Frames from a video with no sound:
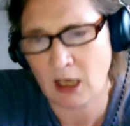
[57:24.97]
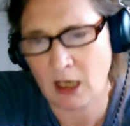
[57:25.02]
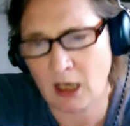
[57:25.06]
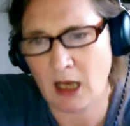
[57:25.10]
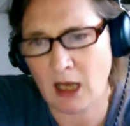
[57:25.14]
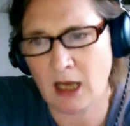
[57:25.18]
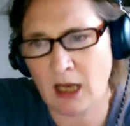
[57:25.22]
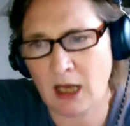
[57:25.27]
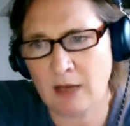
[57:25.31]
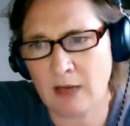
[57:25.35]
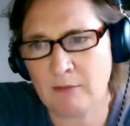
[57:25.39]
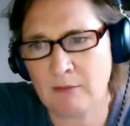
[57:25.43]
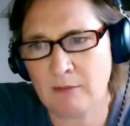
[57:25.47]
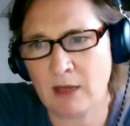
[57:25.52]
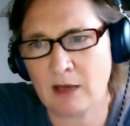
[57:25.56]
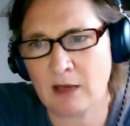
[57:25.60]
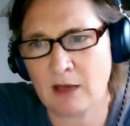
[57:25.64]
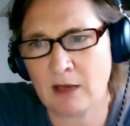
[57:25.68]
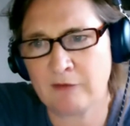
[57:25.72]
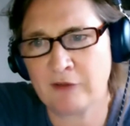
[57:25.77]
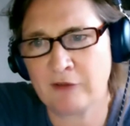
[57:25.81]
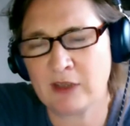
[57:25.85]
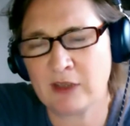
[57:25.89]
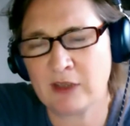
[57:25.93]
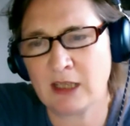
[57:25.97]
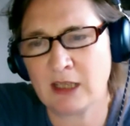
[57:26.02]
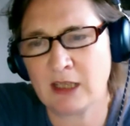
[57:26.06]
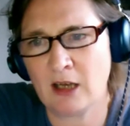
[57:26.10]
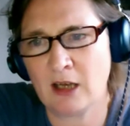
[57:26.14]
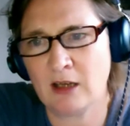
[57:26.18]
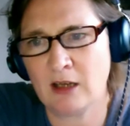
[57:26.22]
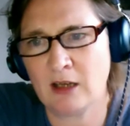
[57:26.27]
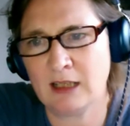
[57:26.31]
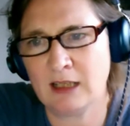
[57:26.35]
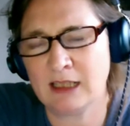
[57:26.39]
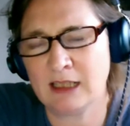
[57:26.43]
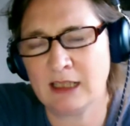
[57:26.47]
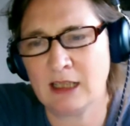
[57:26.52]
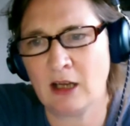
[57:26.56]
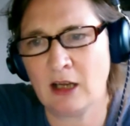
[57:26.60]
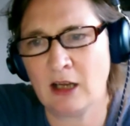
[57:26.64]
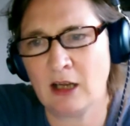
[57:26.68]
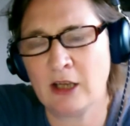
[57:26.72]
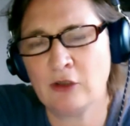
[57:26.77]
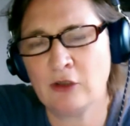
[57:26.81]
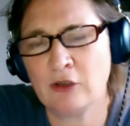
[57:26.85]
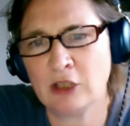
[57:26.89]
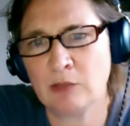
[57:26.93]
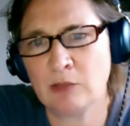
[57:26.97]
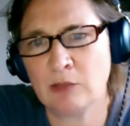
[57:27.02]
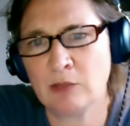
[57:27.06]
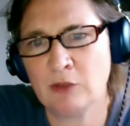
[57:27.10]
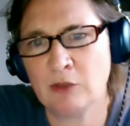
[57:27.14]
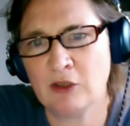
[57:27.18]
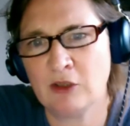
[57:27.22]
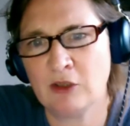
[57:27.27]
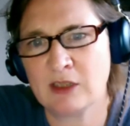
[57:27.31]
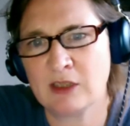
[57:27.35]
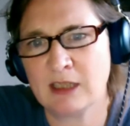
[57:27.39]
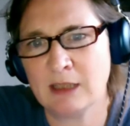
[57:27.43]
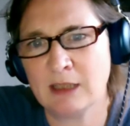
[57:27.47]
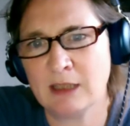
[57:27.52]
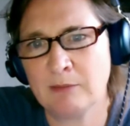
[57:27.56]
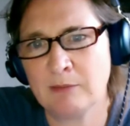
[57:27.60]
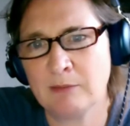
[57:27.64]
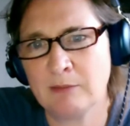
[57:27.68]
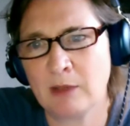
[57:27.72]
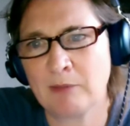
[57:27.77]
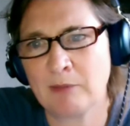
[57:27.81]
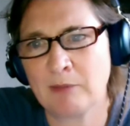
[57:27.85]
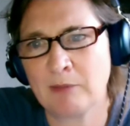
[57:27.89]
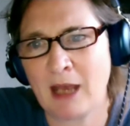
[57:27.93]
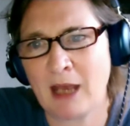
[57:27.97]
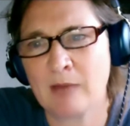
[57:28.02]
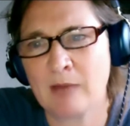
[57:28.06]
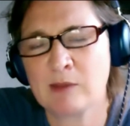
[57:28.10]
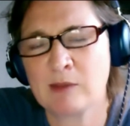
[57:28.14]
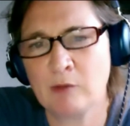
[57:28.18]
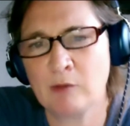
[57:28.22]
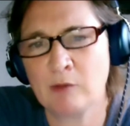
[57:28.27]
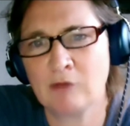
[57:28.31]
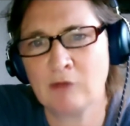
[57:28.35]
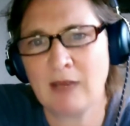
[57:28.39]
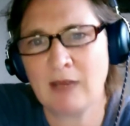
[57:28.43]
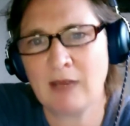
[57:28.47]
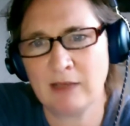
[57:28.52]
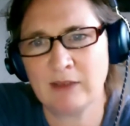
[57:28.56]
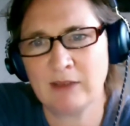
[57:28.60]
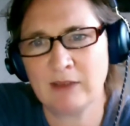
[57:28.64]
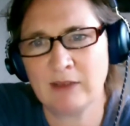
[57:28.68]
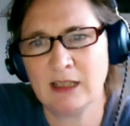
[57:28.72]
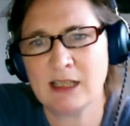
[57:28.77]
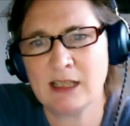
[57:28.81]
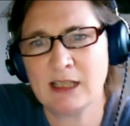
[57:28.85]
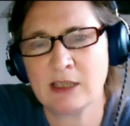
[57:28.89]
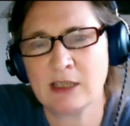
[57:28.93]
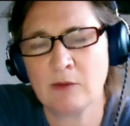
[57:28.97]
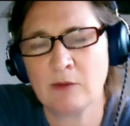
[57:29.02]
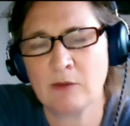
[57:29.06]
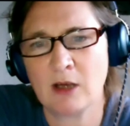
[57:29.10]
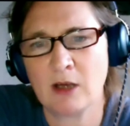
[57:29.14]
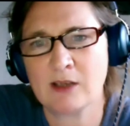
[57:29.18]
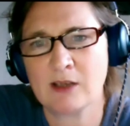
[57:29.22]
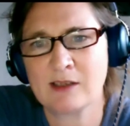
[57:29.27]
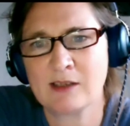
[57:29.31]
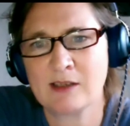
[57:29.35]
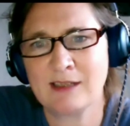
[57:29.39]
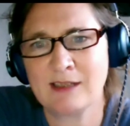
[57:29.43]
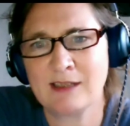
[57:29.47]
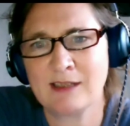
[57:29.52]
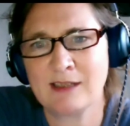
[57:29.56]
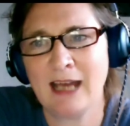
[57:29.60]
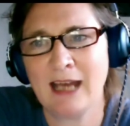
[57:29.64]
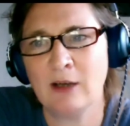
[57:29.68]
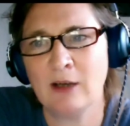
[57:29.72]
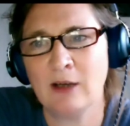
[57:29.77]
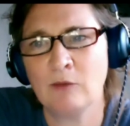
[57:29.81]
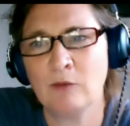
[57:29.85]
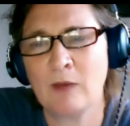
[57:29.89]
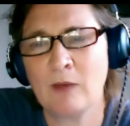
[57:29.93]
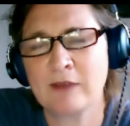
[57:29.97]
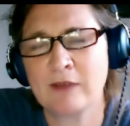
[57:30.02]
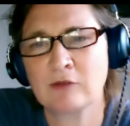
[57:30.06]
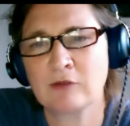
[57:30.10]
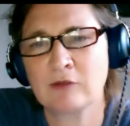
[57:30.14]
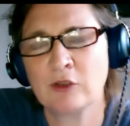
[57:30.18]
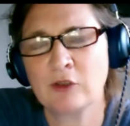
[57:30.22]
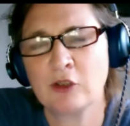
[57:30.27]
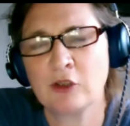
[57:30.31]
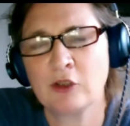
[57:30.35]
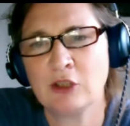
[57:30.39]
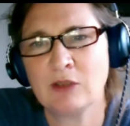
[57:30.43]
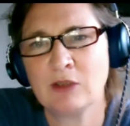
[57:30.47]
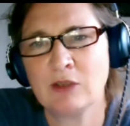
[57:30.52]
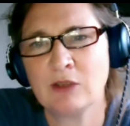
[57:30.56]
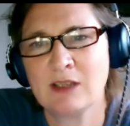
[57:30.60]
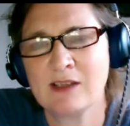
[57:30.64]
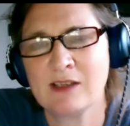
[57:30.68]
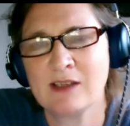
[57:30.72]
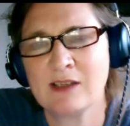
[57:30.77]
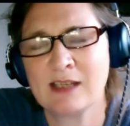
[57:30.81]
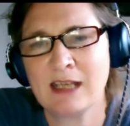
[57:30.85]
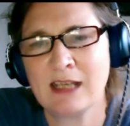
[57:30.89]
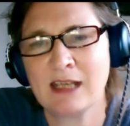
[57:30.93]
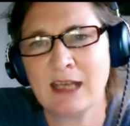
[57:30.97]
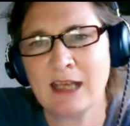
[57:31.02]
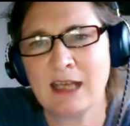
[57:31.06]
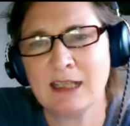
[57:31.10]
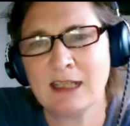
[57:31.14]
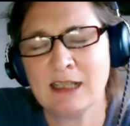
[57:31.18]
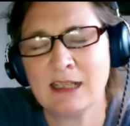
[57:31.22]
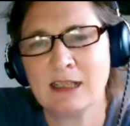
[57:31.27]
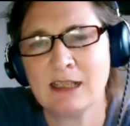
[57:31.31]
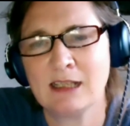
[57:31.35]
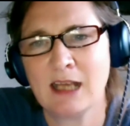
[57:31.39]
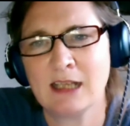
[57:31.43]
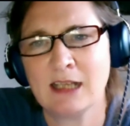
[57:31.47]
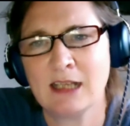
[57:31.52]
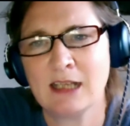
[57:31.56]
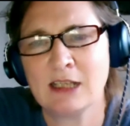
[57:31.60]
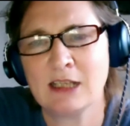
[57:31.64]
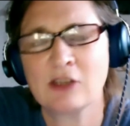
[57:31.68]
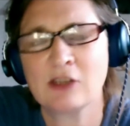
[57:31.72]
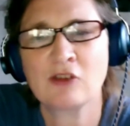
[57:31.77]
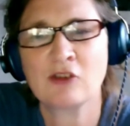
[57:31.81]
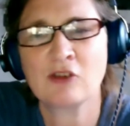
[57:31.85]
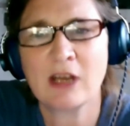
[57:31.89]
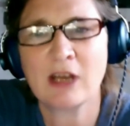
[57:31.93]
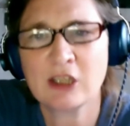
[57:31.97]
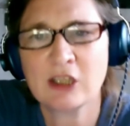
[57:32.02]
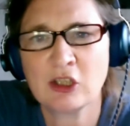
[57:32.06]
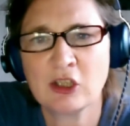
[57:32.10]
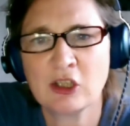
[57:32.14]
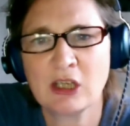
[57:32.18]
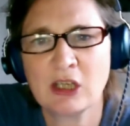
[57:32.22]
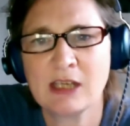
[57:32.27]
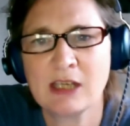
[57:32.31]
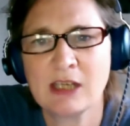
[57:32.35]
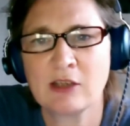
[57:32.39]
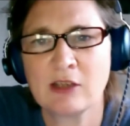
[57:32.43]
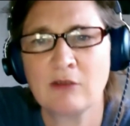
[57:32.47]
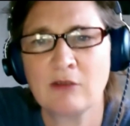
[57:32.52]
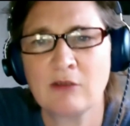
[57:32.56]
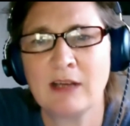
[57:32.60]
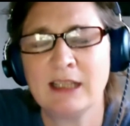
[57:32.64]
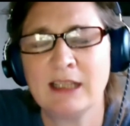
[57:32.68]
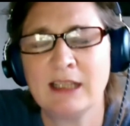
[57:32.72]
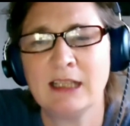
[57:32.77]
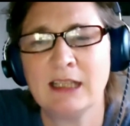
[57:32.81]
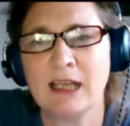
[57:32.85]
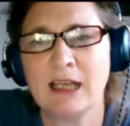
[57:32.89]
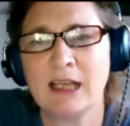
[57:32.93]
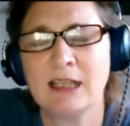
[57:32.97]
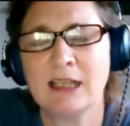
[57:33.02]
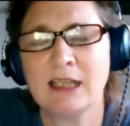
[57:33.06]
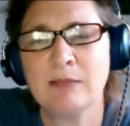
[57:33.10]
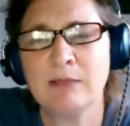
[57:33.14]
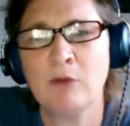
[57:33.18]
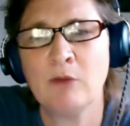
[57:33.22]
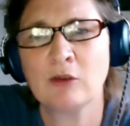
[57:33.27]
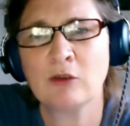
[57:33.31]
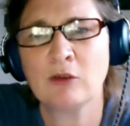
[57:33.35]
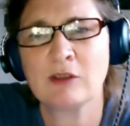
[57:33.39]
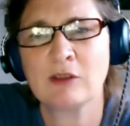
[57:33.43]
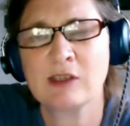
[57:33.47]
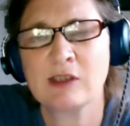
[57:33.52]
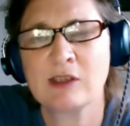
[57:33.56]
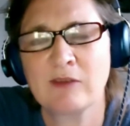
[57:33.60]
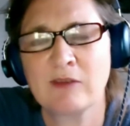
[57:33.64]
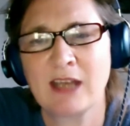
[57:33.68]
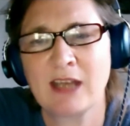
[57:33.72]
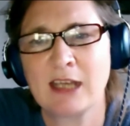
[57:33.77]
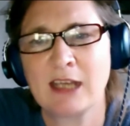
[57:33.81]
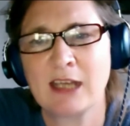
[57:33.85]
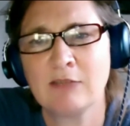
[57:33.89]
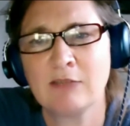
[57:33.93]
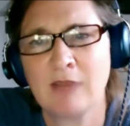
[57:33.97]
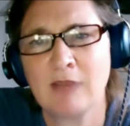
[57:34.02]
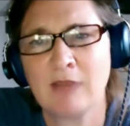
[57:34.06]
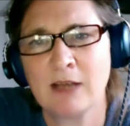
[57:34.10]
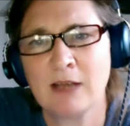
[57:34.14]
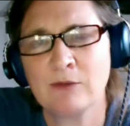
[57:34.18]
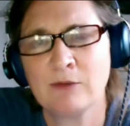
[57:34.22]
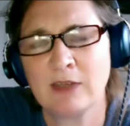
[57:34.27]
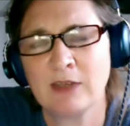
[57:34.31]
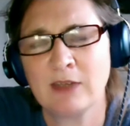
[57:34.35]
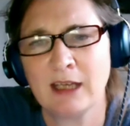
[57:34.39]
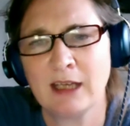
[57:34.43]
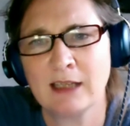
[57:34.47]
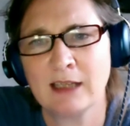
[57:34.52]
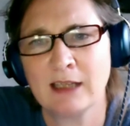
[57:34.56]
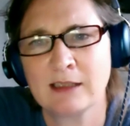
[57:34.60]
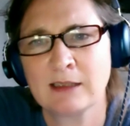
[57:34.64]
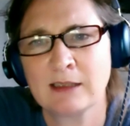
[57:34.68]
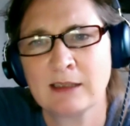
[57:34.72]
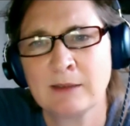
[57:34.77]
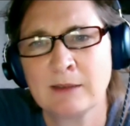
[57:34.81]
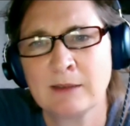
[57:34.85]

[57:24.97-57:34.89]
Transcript: um, for the early Ionian community, but perhaps more relevantly to us now, whether or not you can see any any strategies or any any models for getting round that.